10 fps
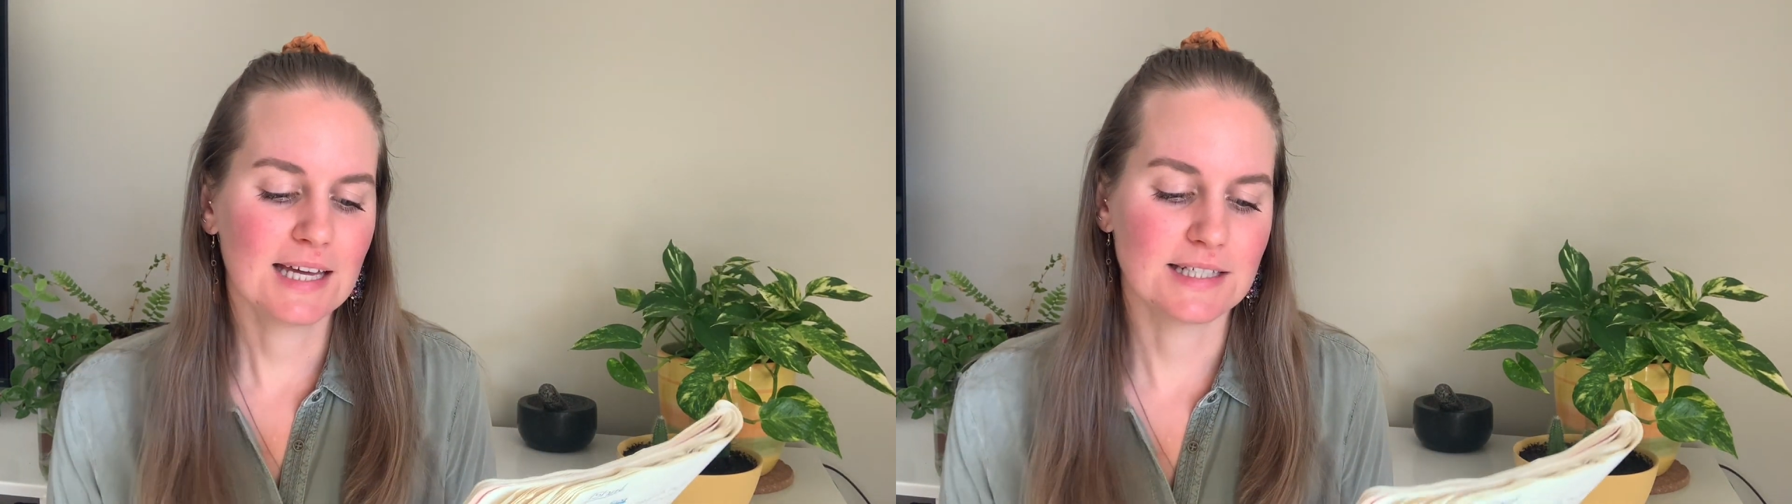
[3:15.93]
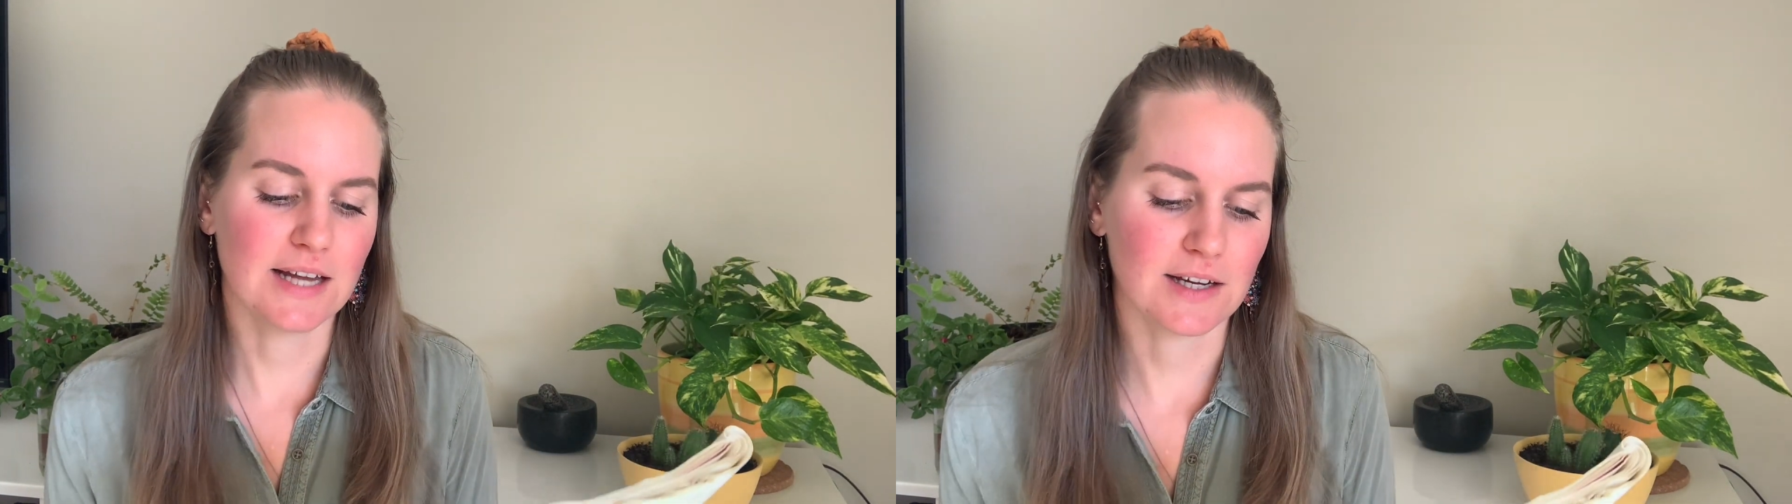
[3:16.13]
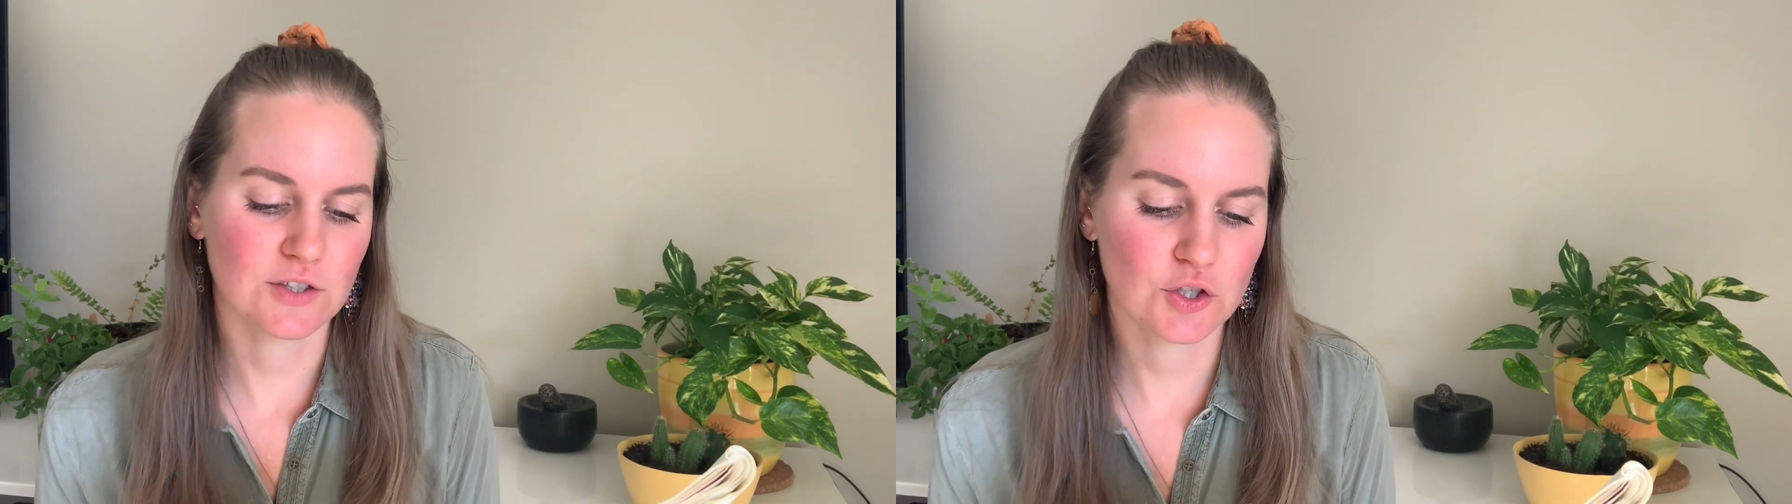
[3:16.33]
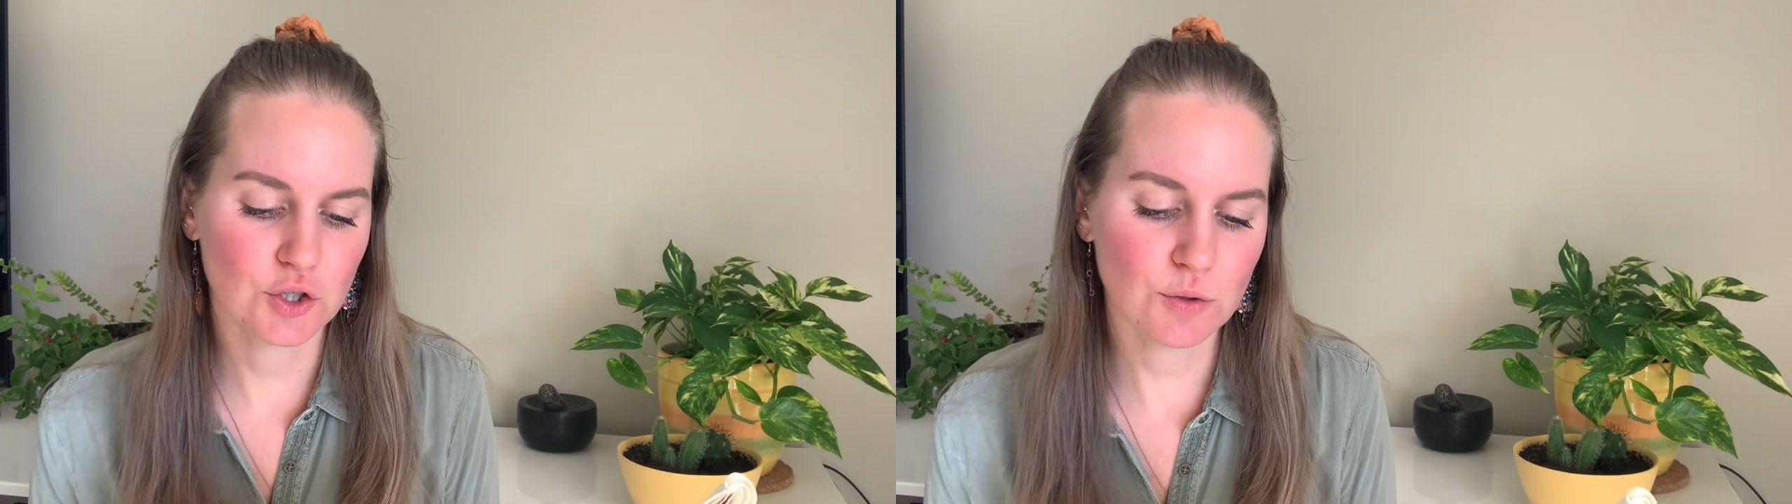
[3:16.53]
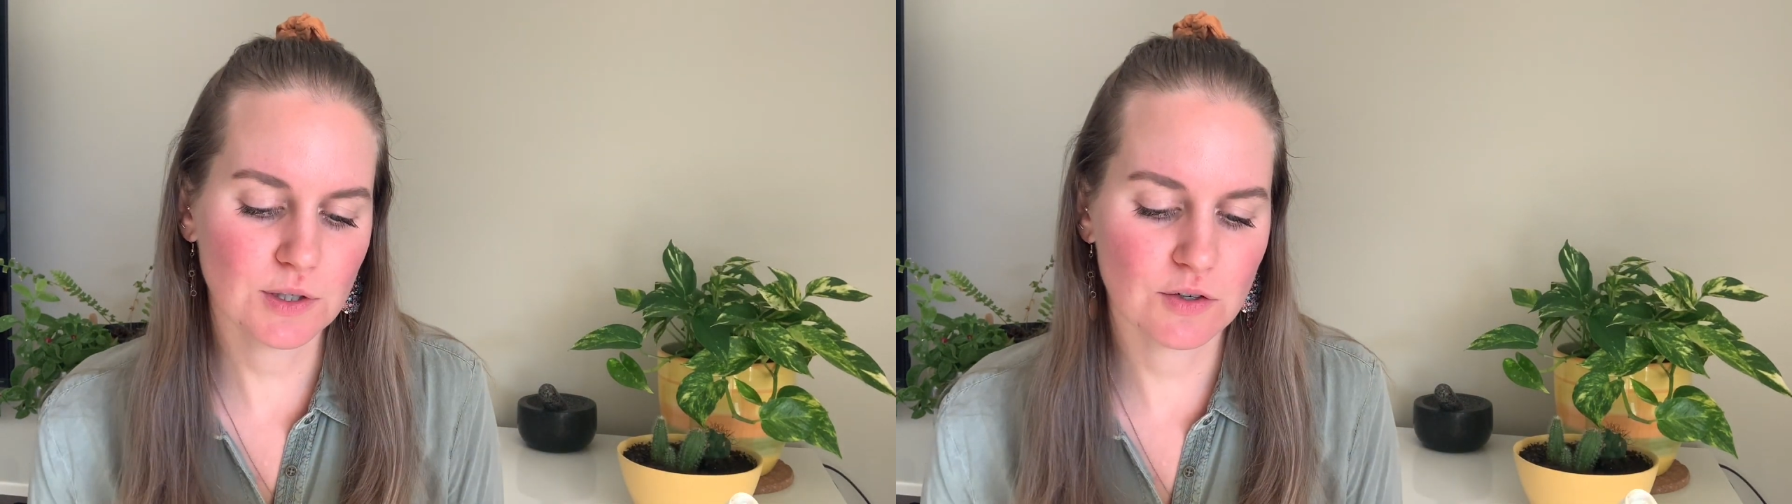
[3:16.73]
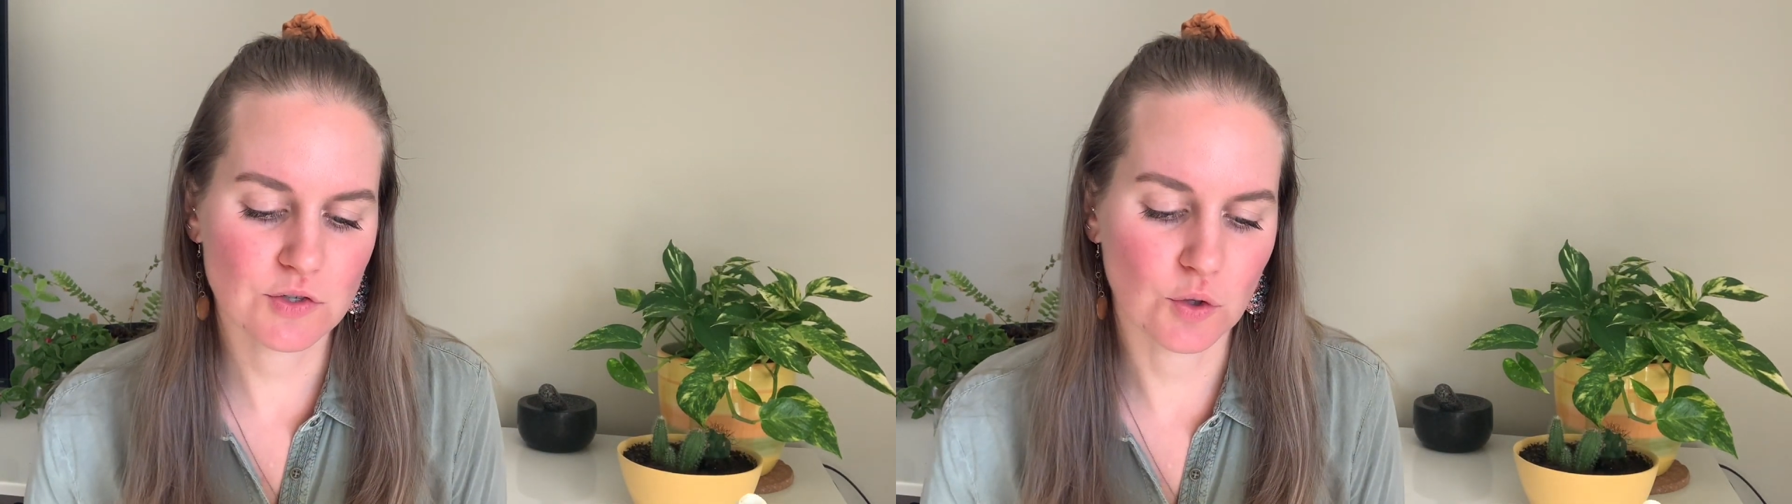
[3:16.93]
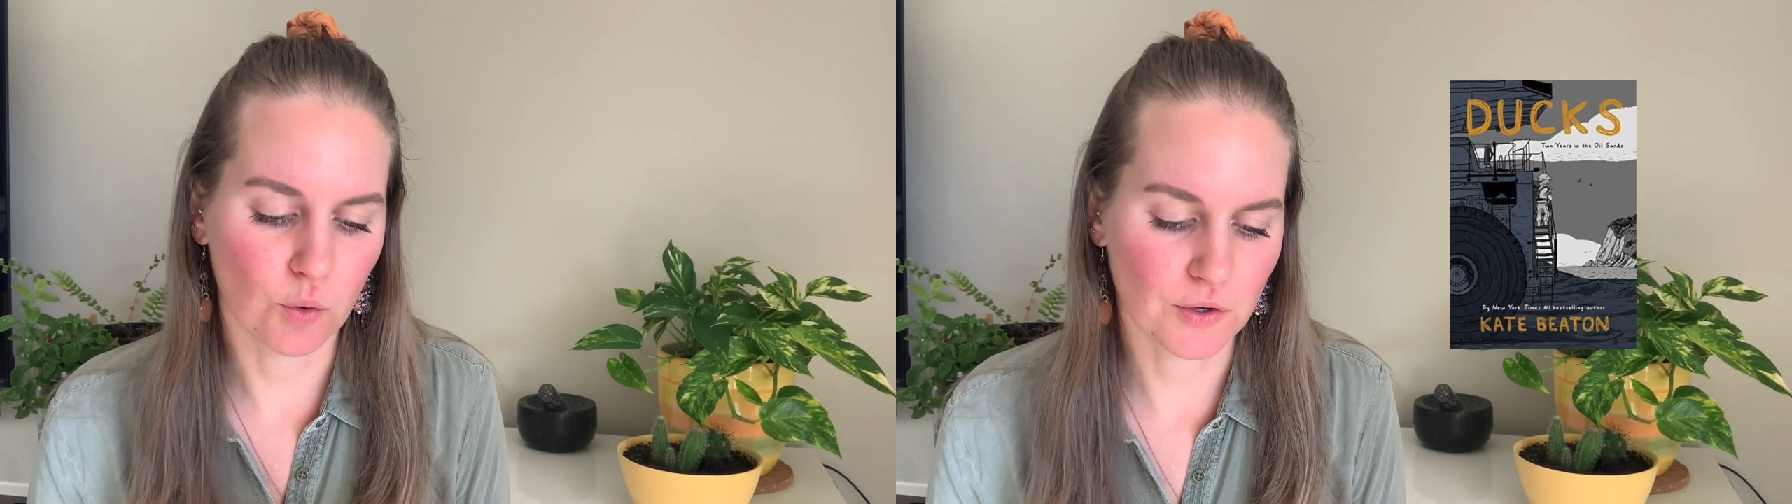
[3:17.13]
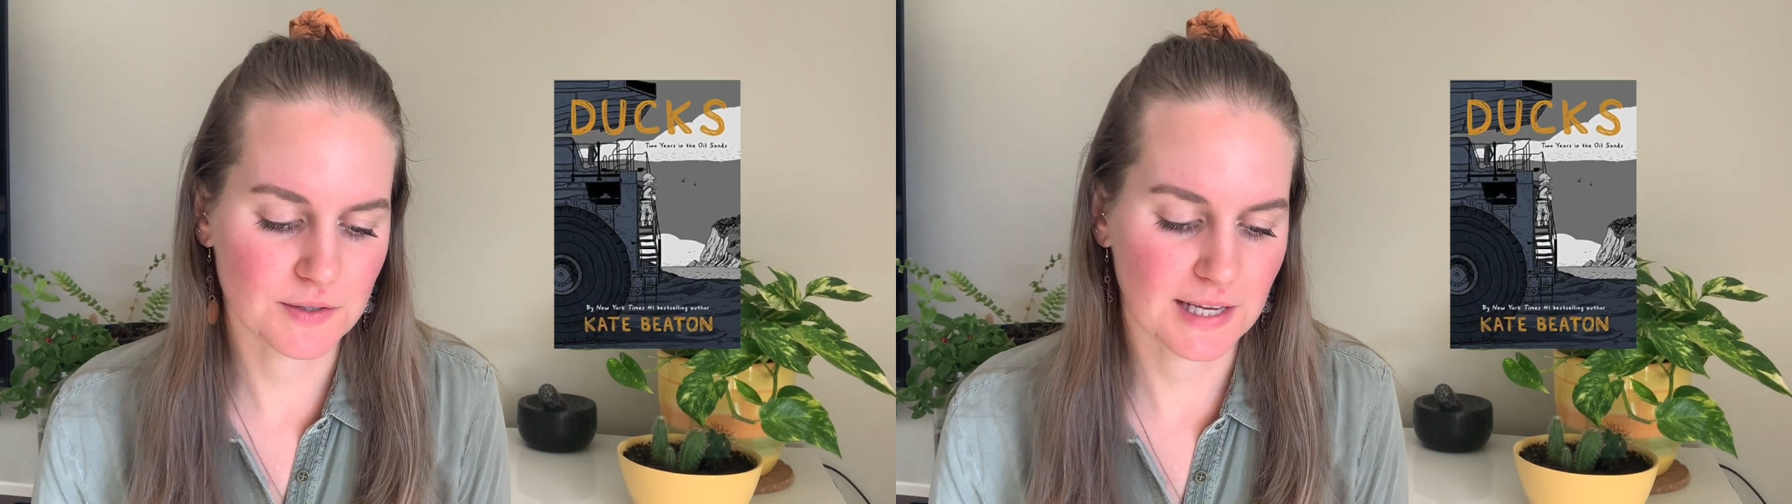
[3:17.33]
Duck's 2 Years in the
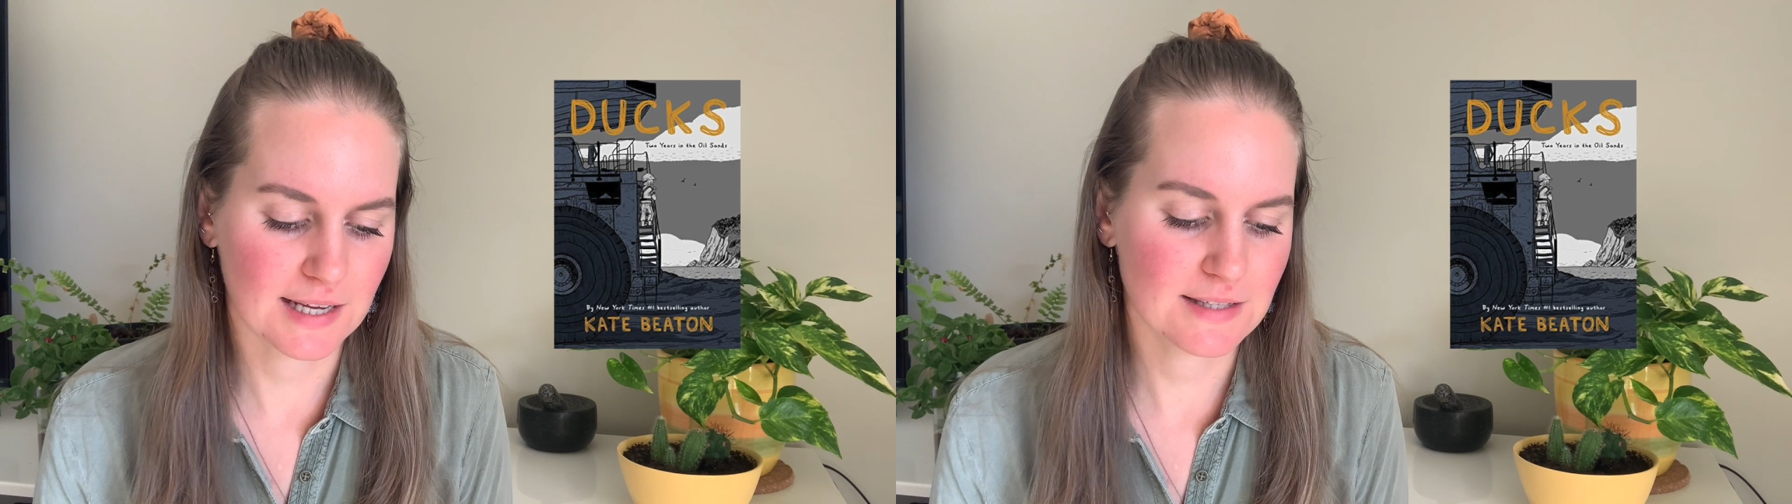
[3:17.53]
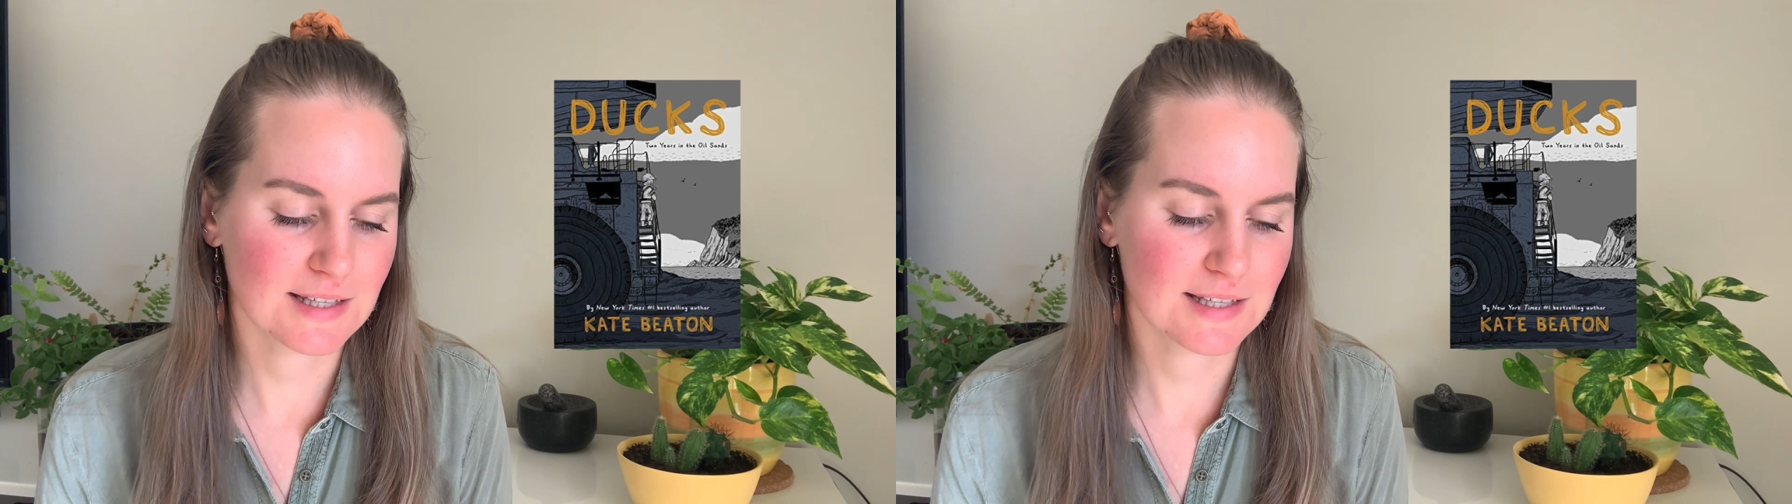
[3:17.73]
Oil Sands.